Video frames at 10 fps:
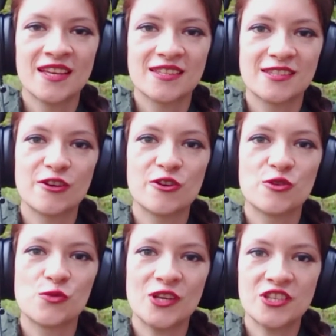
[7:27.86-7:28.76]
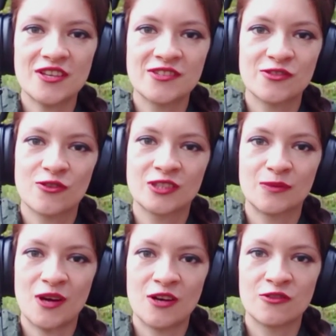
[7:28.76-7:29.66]
So we just talked
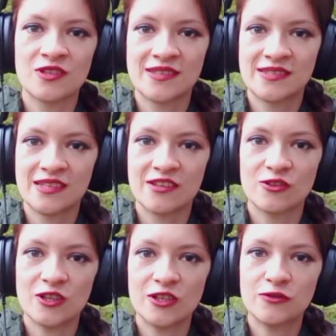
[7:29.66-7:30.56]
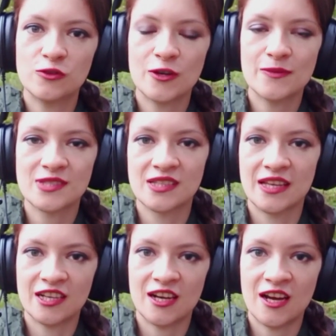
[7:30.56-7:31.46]
about singular forms
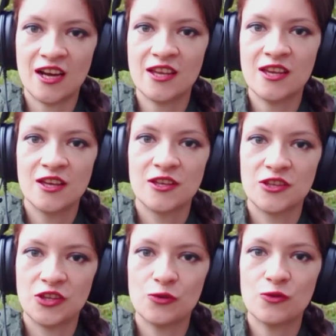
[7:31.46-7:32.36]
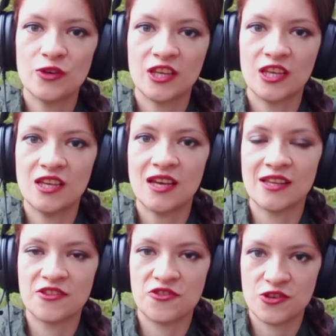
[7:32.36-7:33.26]
like I, you, he,
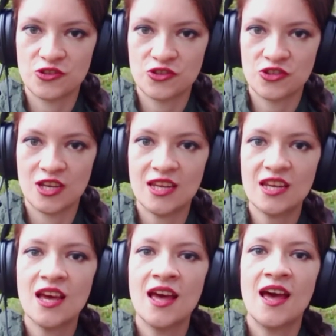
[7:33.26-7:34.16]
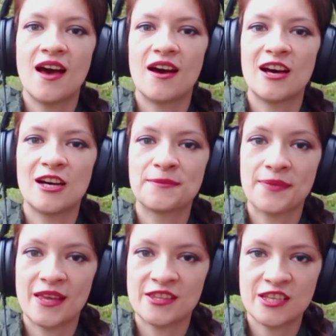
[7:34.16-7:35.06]
and she.
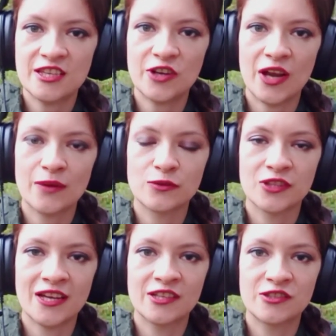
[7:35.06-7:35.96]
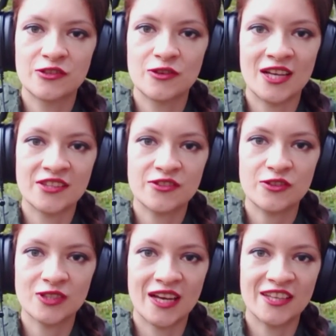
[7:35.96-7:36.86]
And here I would like to
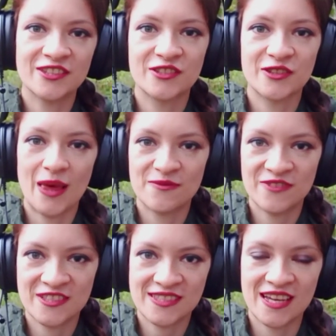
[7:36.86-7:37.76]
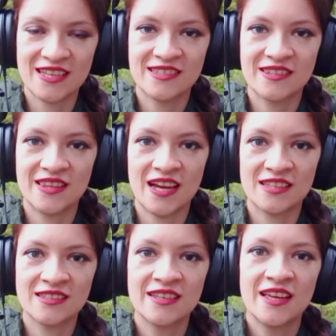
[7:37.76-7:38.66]
underline, to emphasize
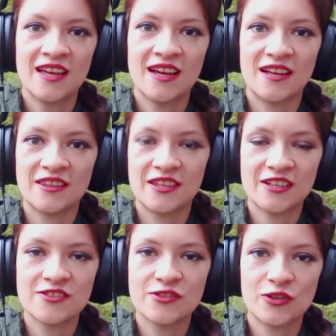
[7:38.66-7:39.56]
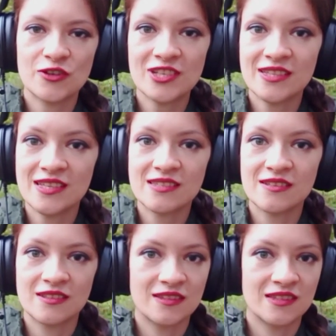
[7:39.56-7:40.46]
that the construction is
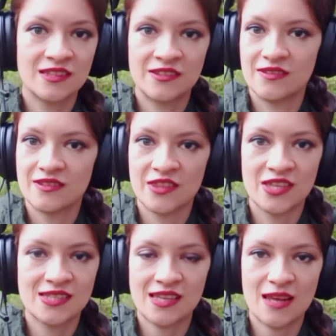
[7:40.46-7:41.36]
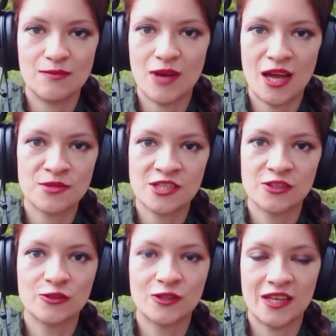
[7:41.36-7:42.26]
the same
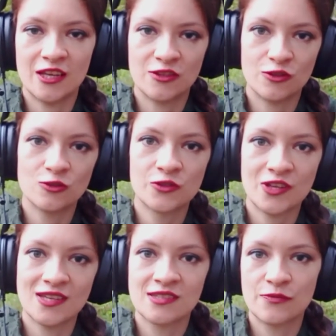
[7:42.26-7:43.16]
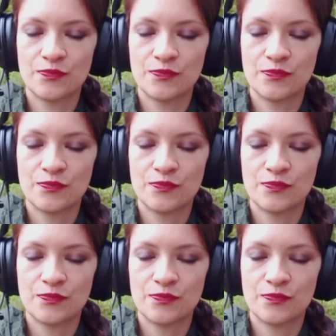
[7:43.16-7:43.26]
absolutely in all these